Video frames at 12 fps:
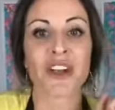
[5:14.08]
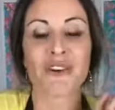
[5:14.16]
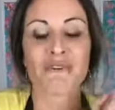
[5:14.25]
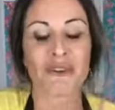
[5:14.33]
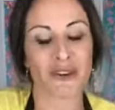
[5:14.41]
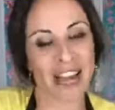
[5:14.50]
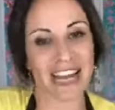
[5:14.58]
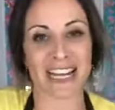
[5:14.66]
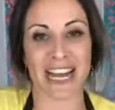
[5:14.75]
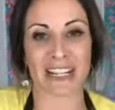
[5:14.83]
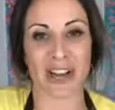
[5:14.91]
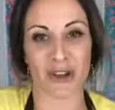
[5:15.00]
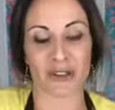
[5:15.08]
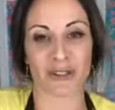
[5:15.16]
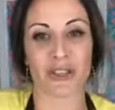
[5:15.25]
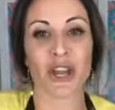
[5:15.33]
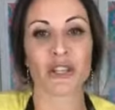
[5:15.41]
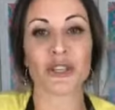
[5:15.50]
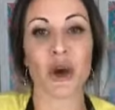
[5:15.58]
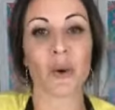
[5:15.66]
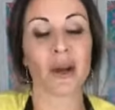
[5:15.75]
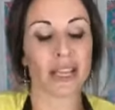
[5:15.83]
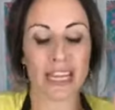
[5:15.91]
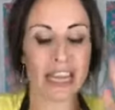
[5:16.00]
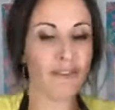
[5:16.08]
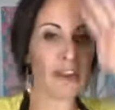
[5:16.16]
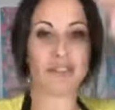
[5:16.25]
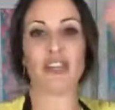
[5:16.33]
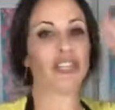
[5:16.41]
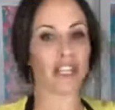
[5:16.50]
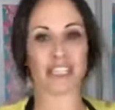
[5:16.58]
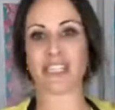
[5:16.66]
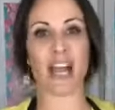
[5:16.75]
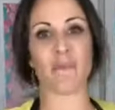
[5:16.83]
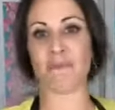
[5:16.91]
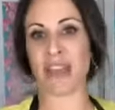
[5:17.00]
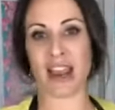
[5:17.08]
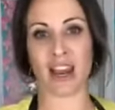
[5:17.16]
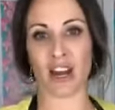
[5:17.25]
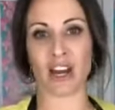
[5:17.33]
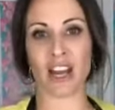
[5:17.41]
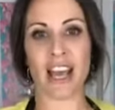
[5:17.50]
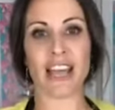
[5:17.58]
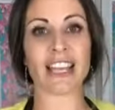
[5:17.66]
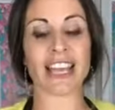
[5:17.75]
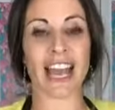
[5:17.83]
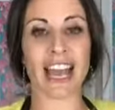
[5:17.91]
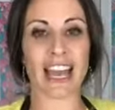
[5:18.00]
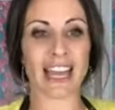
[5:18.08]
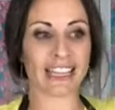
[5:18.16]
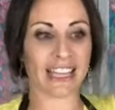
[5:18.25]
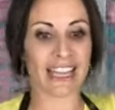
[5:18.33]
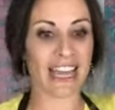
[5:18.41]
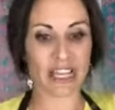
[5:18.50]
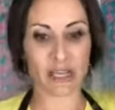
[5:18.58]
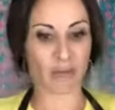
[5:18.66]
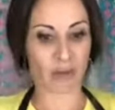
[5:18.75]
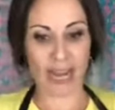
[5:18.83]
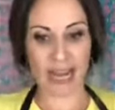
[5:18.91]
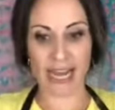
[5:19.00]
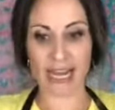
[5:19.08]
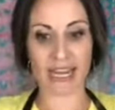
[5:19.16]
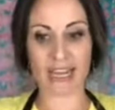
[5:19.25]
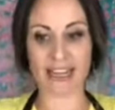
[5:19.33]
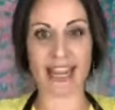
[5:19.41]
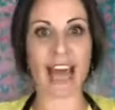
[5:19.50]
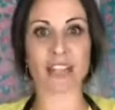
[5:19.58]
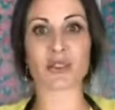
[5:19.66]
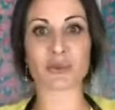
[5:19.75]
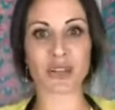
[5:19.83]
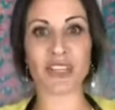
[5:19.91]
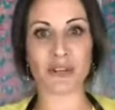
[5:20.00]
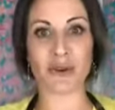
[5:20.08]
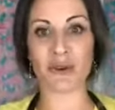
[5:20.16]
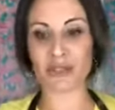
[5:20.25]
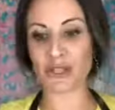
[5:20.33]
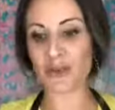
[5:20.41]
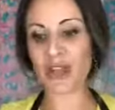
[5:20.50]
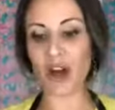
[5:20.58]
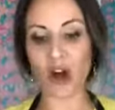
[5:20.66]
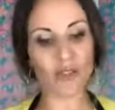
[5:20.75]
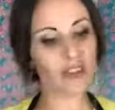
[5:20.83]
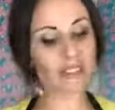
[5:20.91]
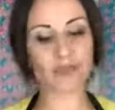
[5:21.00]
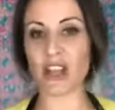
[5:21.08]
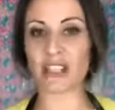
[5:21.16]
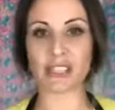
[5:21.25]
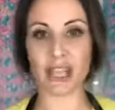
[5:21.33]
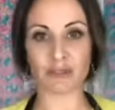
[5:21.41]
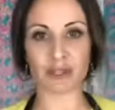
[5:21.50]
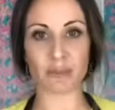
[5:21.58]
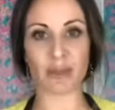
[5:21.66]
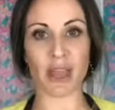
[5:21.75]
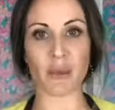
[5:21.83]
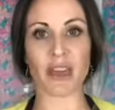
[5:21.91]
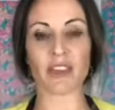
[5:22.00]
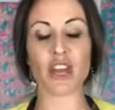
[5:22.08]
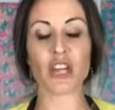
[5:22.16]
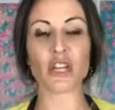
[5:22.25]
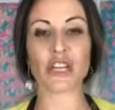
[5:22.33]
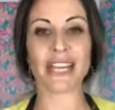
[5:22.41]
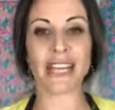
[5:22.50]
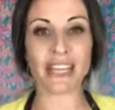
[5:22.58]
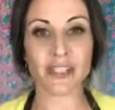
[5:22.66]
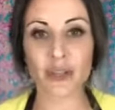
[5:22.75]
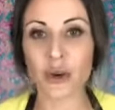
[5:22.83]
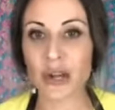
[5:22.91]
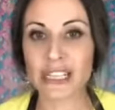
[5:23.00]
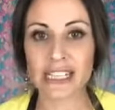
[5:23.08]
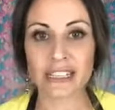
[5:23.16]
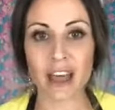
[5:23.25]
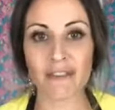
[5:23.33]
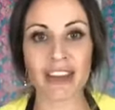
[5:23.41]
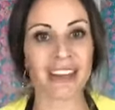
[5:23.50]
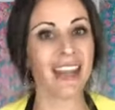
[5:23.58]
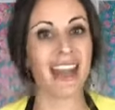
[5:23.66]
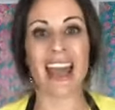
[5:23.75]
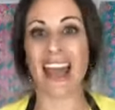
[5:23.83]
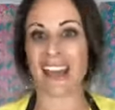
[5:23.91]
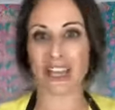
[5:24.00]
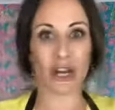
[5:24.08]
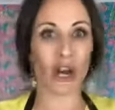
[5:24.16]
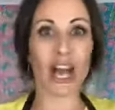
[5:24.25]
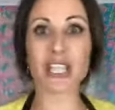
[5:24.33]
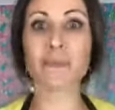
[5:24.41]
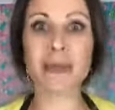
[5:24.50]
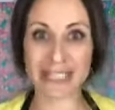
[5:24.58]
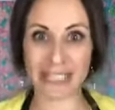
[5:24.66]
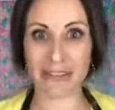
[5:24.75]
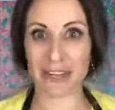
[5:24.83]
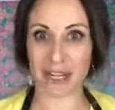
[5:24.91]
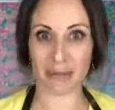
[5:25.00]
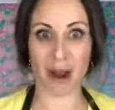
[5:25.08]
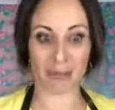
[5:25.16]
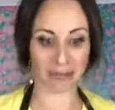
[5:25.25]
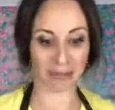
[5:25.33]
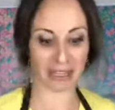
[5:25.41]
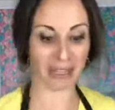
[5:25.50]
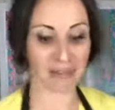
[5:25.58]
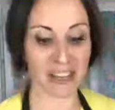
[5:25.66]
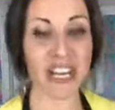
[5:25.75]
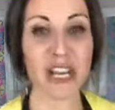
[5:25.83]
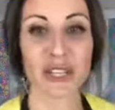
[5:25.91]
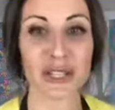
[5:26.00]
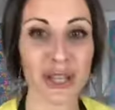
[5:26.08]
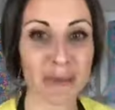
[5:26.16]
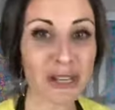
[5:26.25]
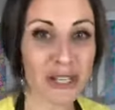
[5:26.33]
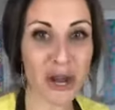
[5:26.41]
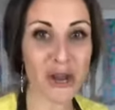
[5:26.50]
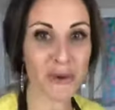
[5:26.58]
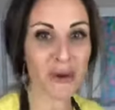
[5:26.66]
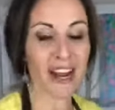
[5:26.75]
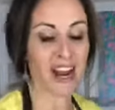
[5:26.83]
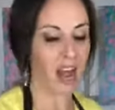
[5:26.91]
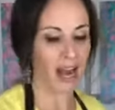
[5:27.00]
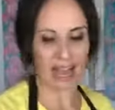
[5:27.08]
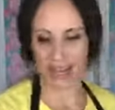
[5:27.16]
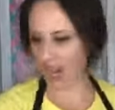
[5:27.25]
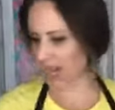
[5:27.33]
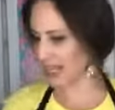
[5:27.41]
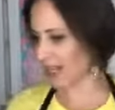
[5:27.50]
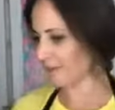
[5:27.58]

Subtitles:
for $99. So even if you just stop there, like in your brain, that's really cool. So you get all this fun stuff to play with. Your kids are going to love it. Heck, your husband's even gonna probably love it. So let me show you what I got. I got